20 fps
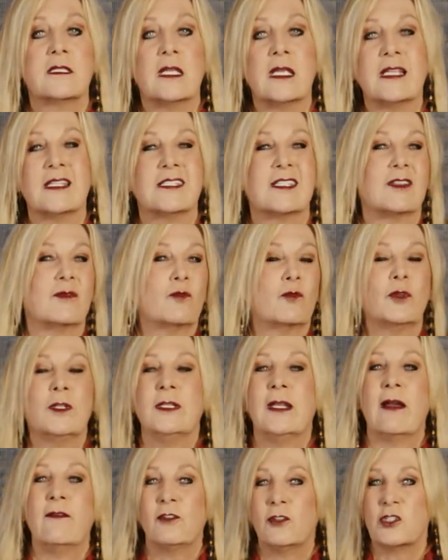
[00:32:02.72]
things that would
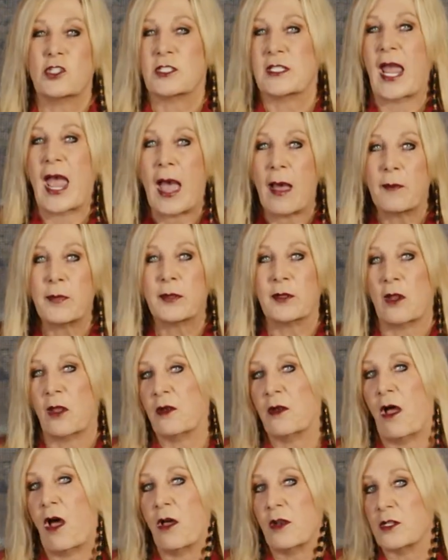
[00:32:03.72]
never just happen
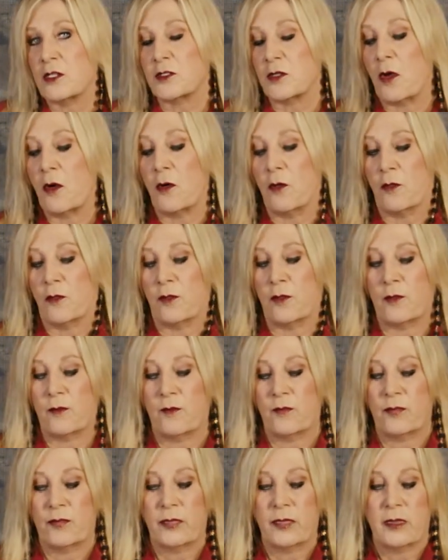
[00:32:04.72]
on its own.
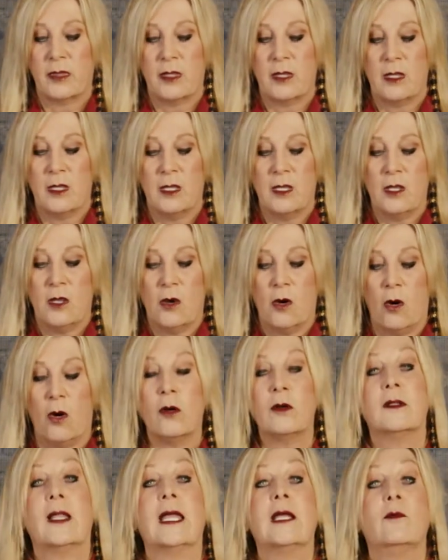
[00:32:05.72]

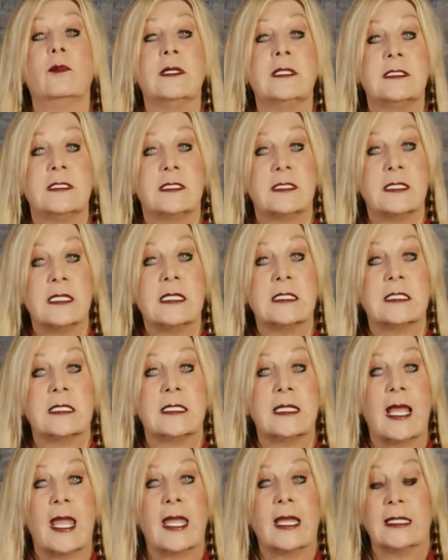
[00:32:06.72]
Or like we see
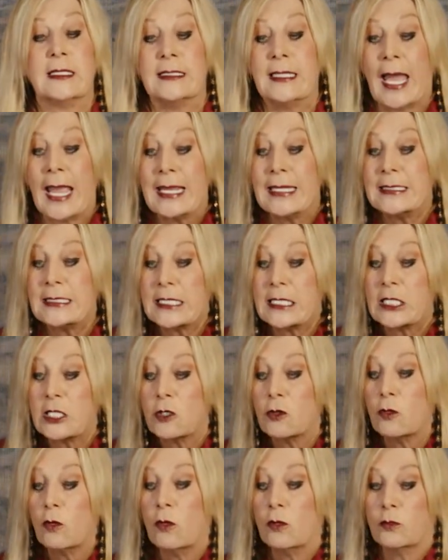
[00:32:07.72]
today, a
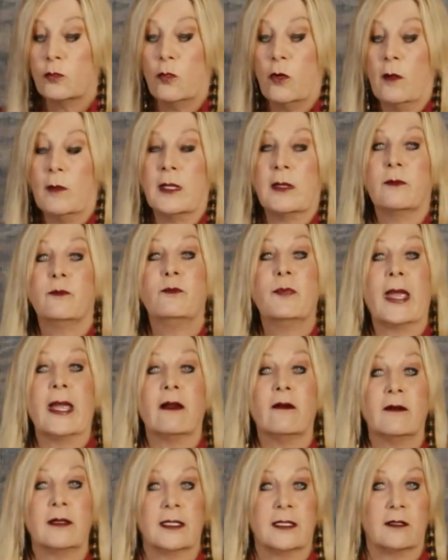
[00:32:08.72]
90-year-old woman,
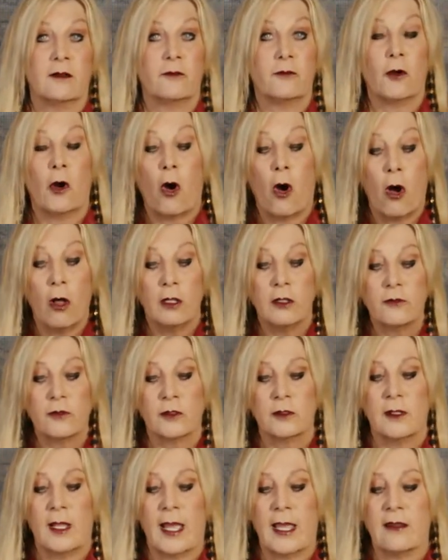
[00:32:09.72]
barren for all of
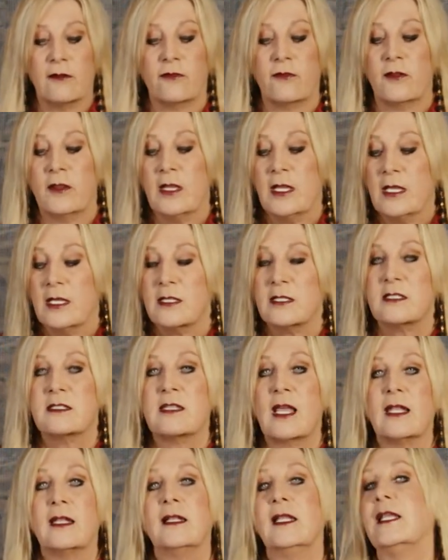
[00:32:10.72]
her life,
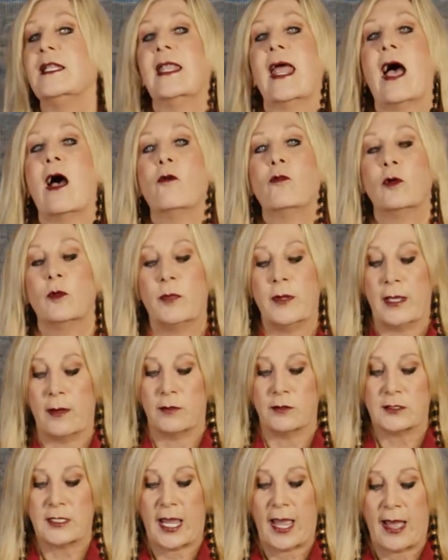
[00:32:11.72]
suddenly now will be
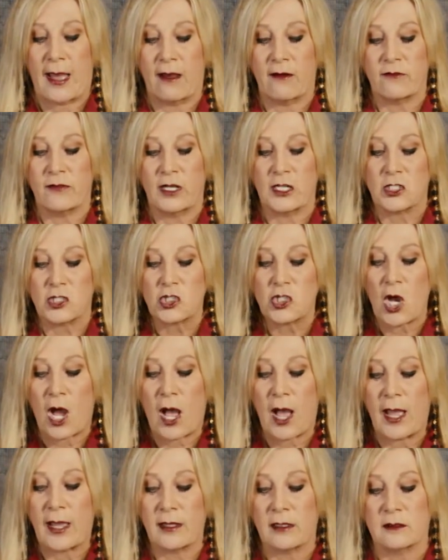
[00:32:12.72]
able to have a
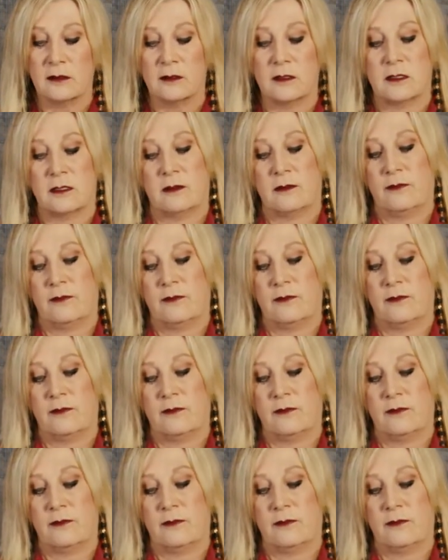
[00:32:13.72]
child.